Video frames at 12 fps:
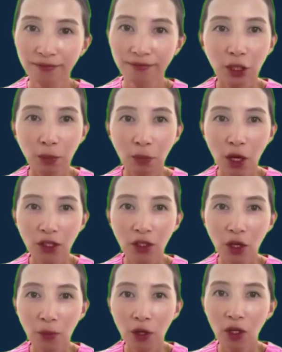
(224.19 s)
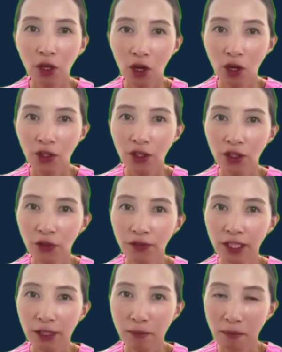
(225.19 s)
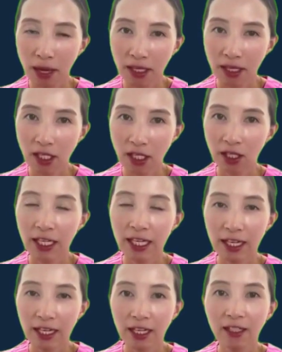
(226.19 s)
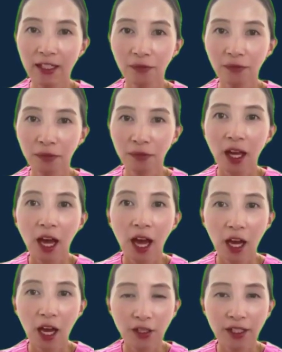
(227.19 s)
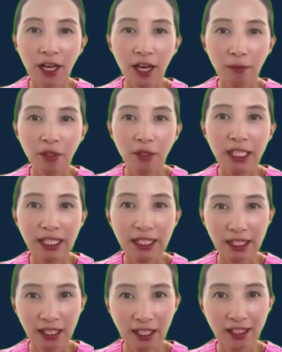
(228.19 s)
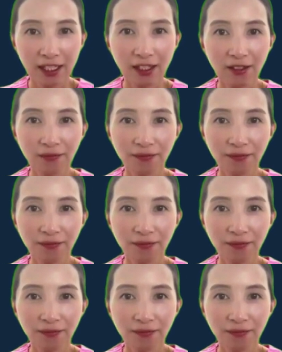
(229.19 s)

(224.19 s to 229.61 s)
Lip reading: The most common cause of dementia is Alzheimer's disease.